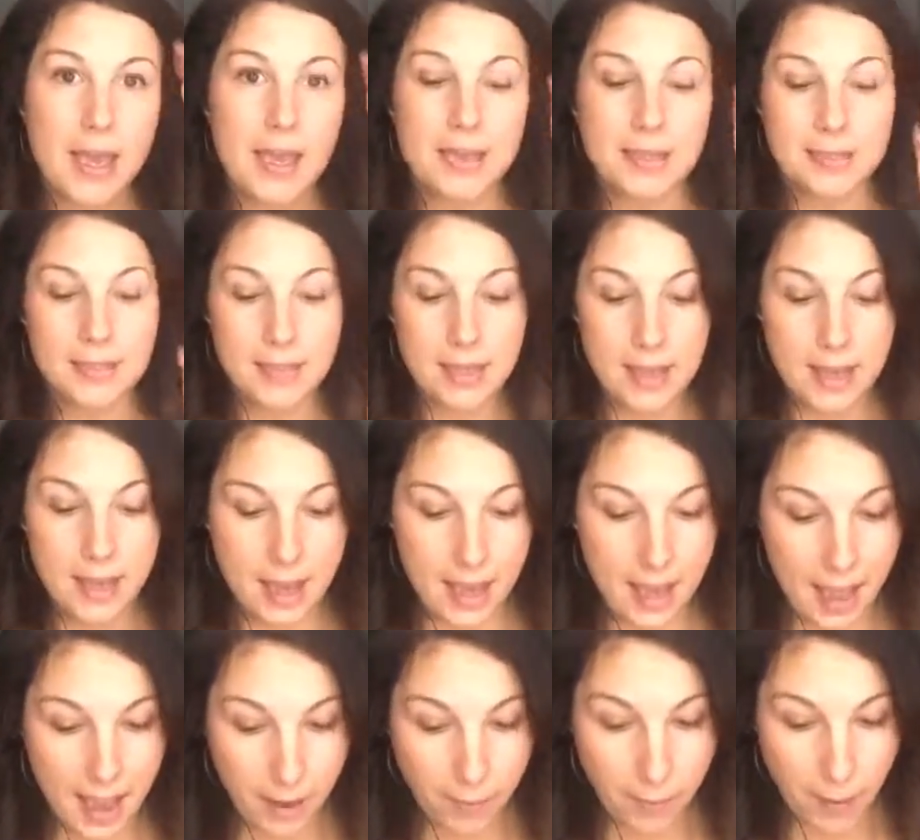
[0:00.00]
So
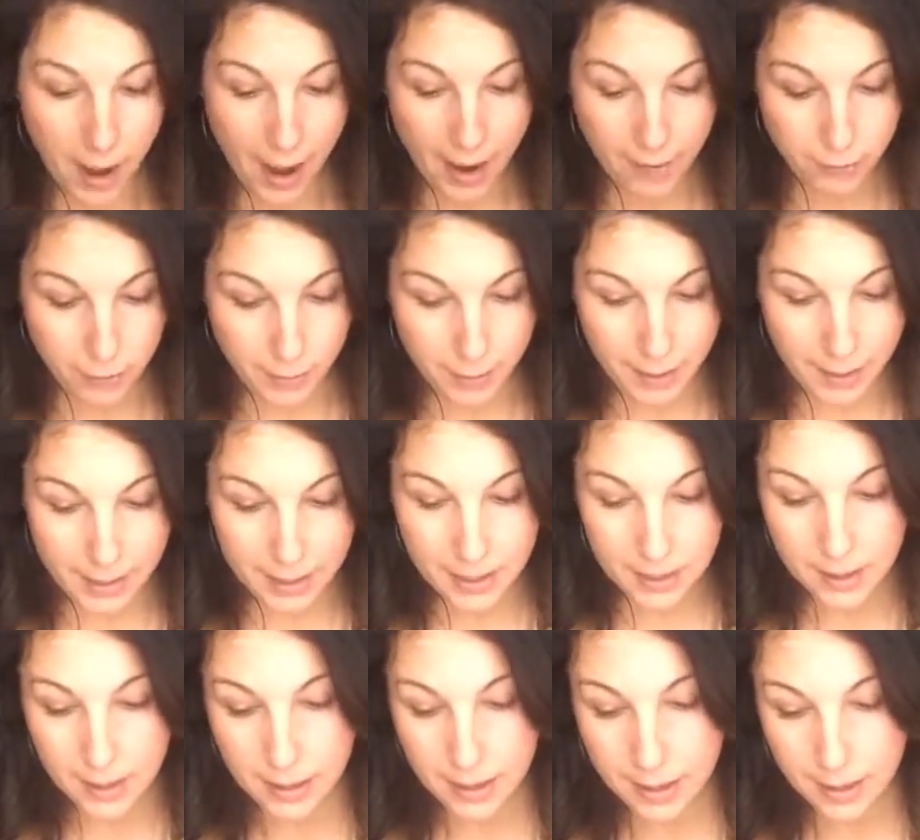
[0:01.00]
I want
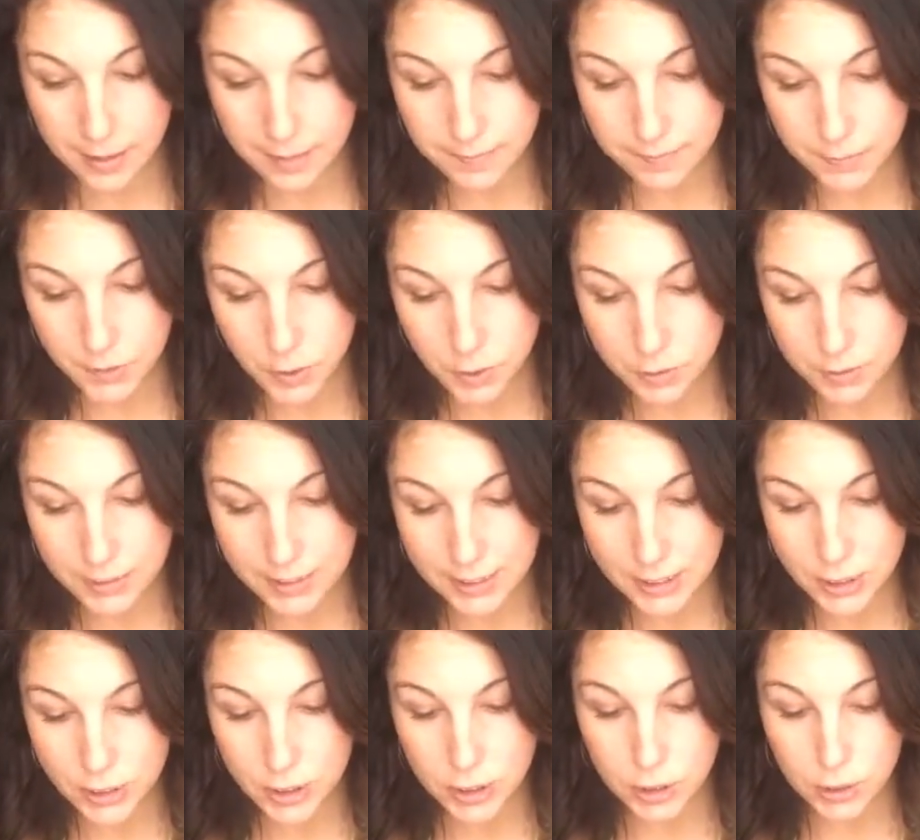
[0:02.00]
everybody who
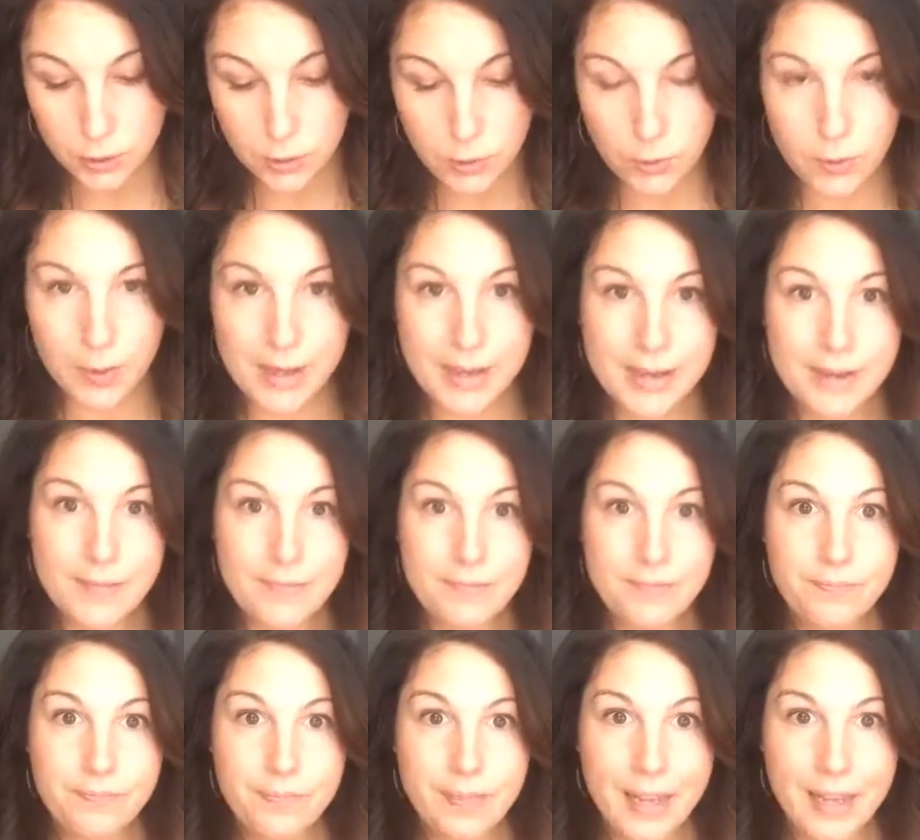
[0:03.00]
needs to
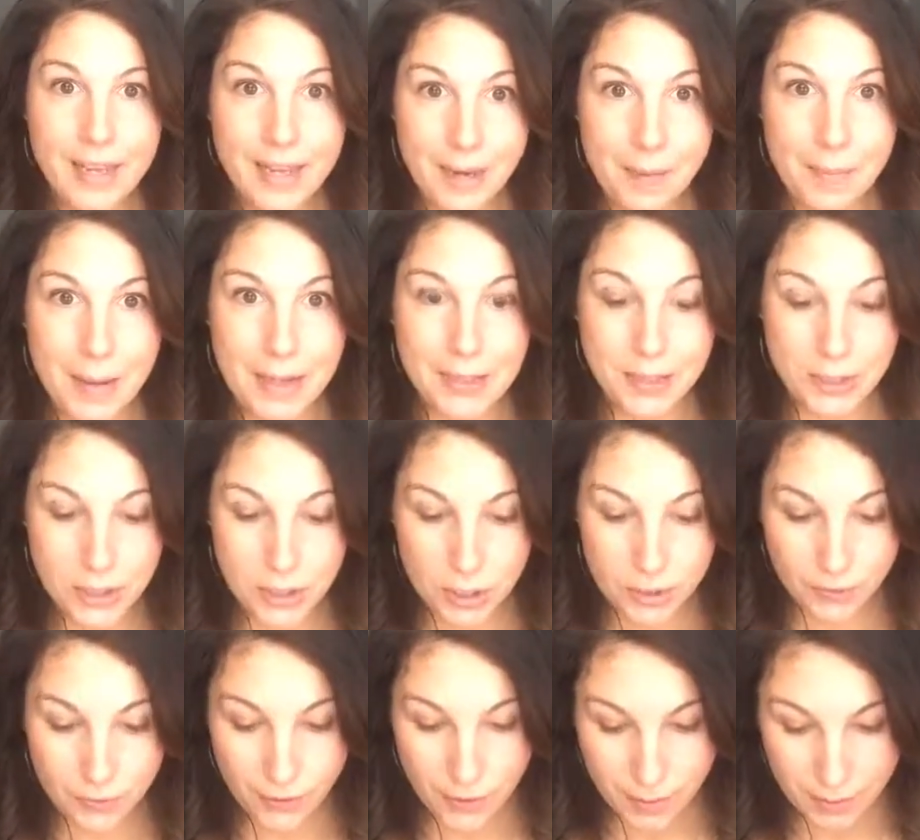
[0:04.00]
get a message
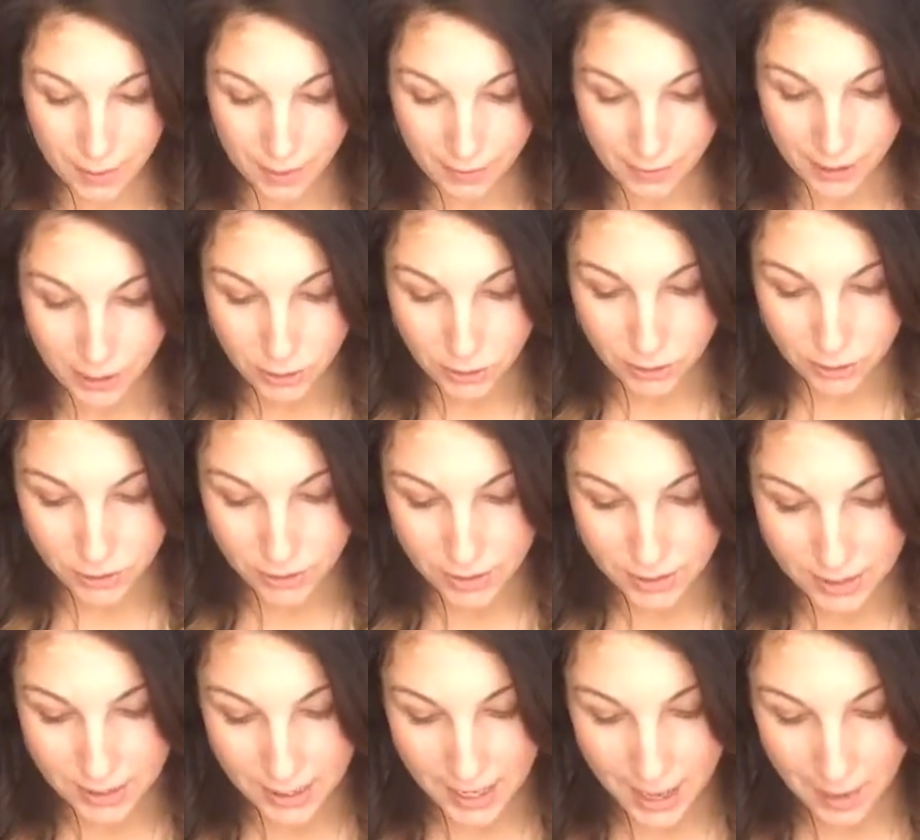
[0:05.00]
from their angels
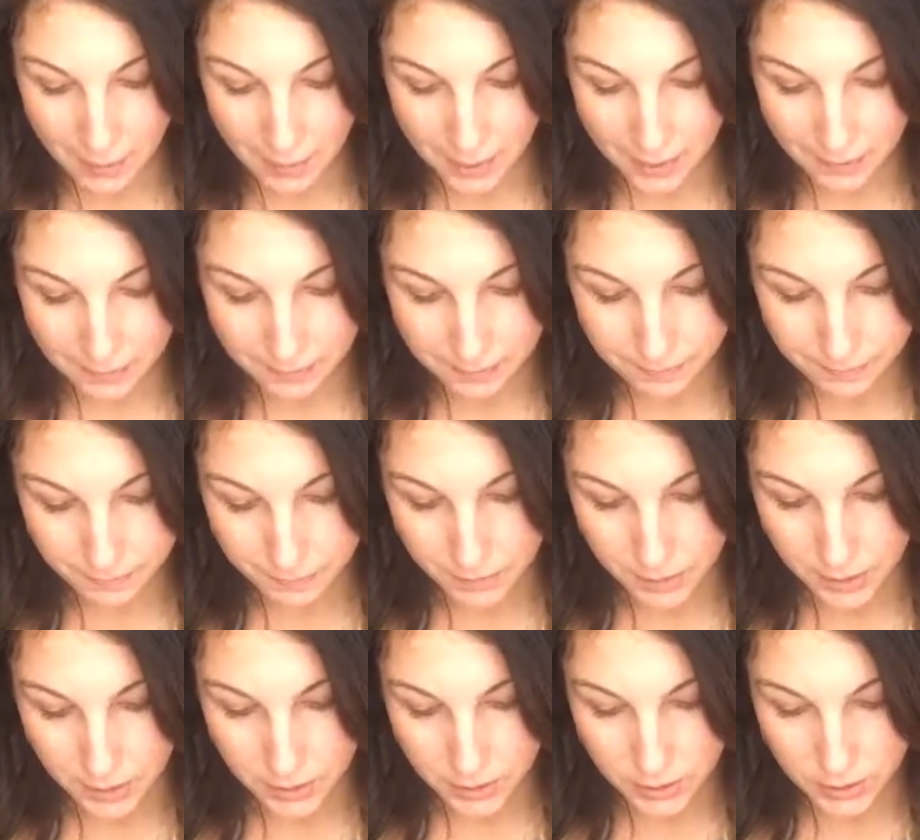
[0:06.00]
to get one.
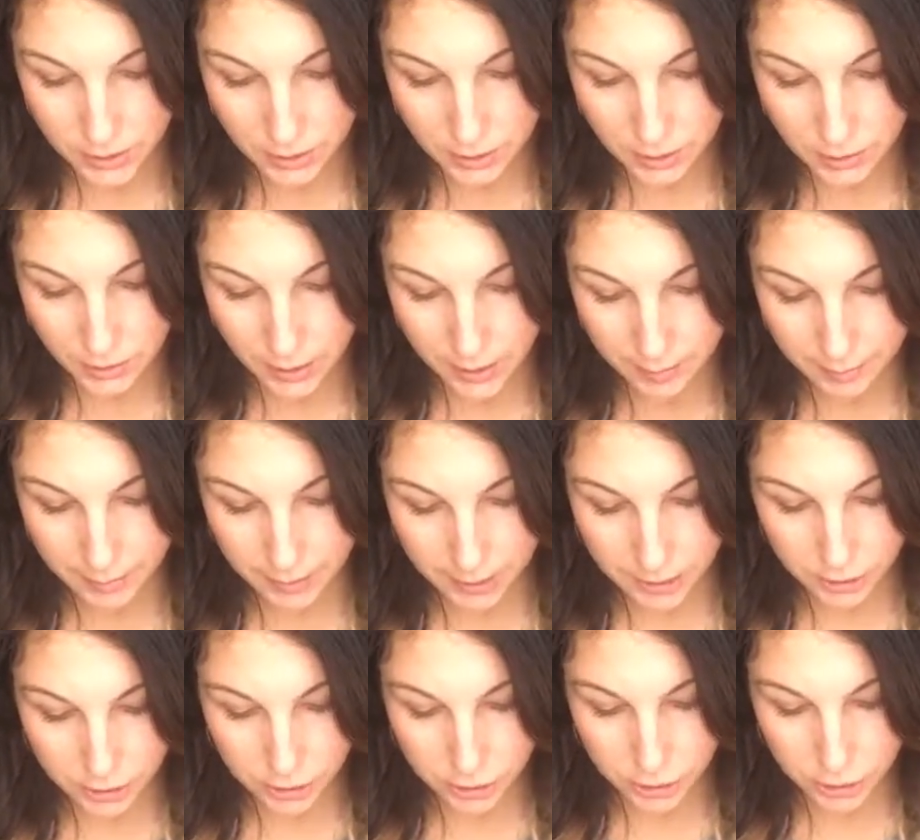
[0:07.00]
So I'm going to just